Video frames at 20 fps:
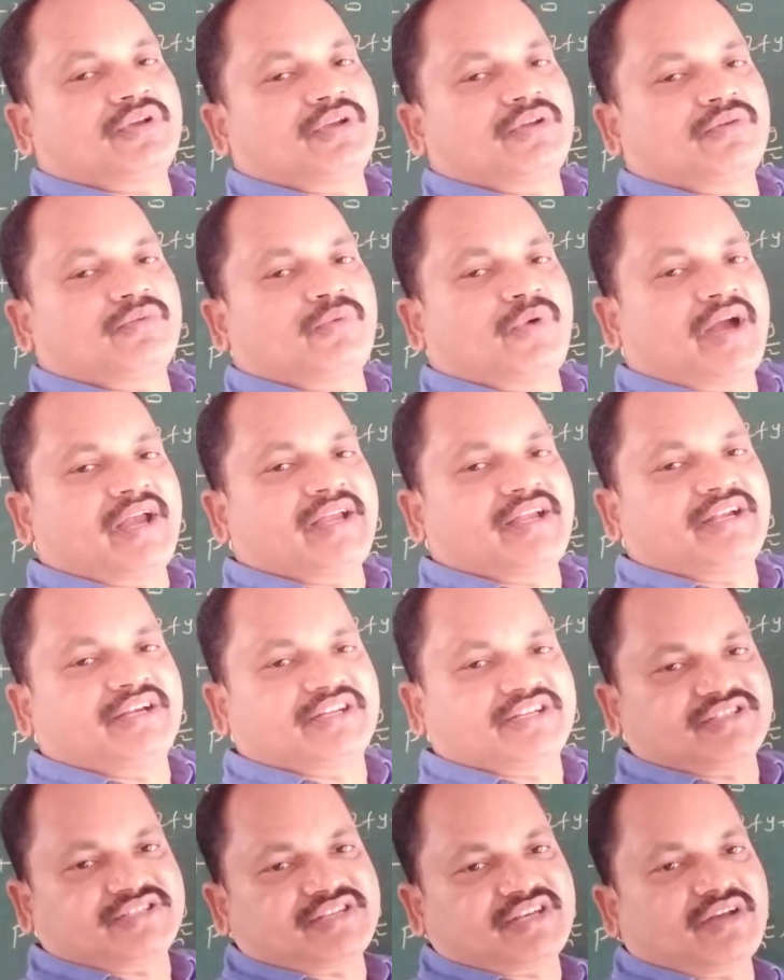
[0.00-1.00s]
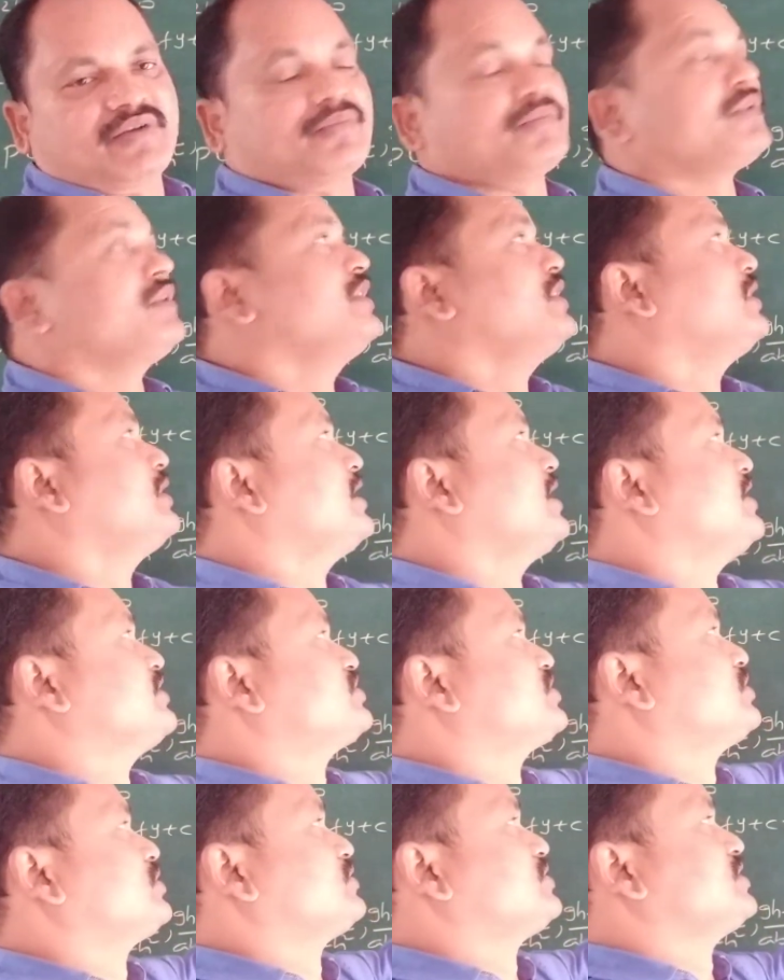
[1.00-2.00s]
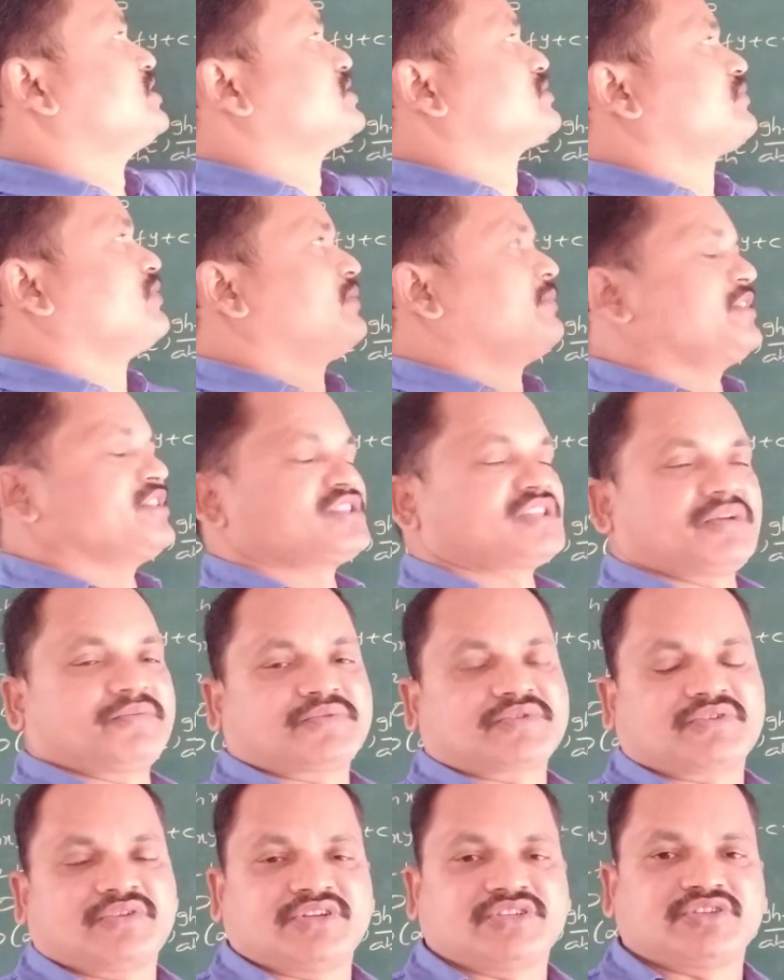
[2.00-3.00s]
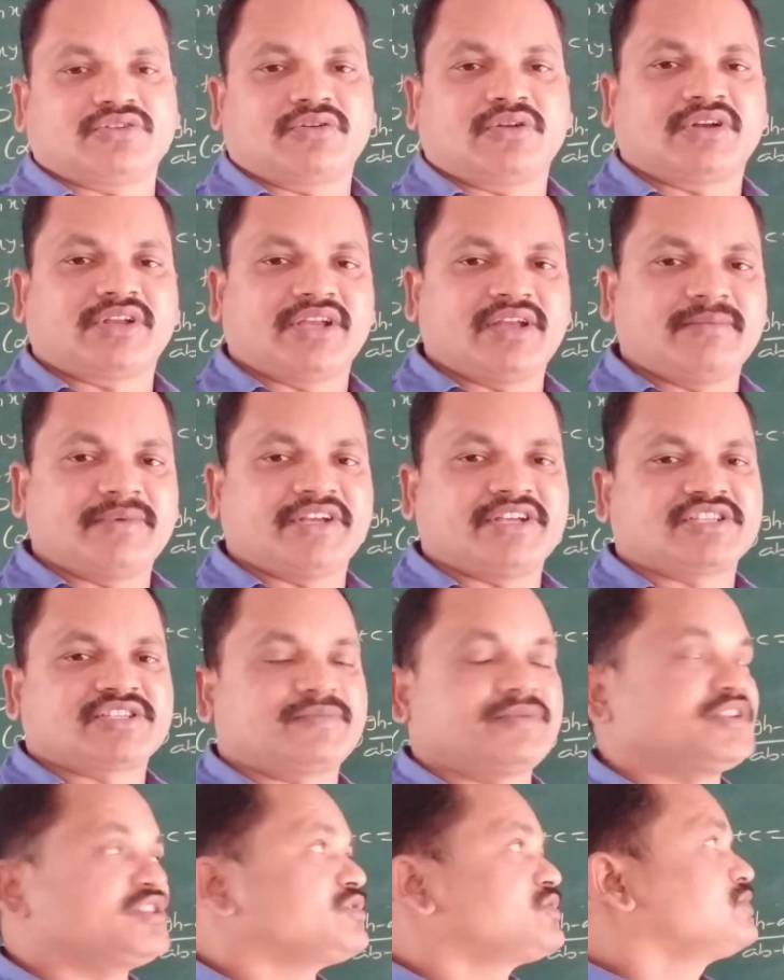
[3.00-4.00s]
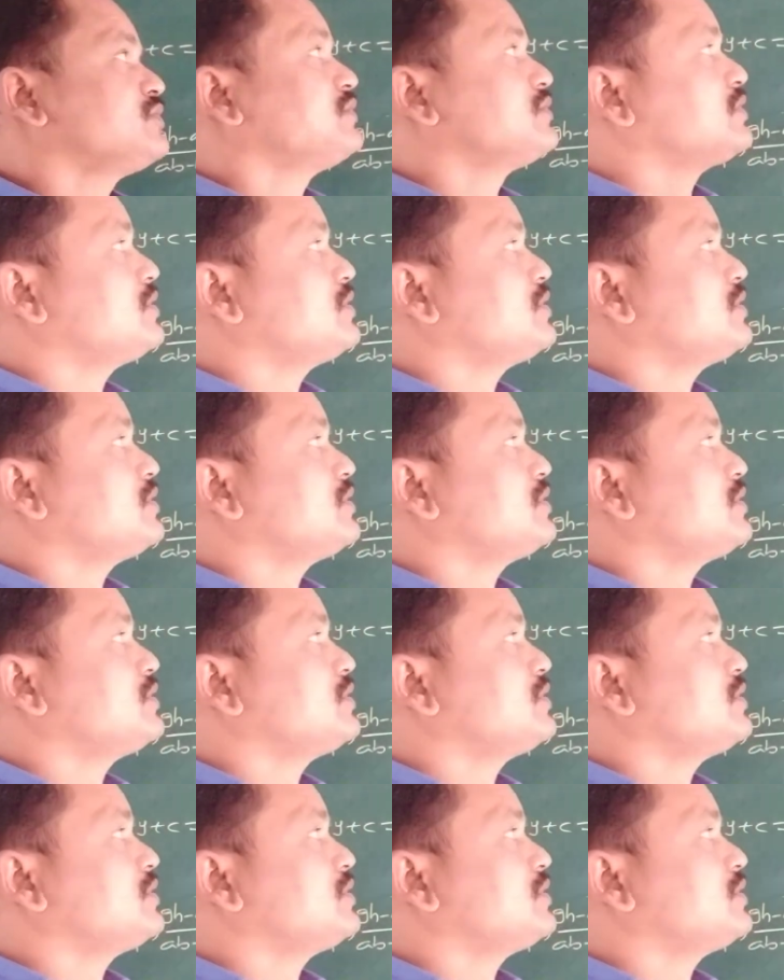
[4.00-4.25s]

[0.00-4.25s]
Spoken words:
y it is f. H into g square minus f square is equal to a minus b into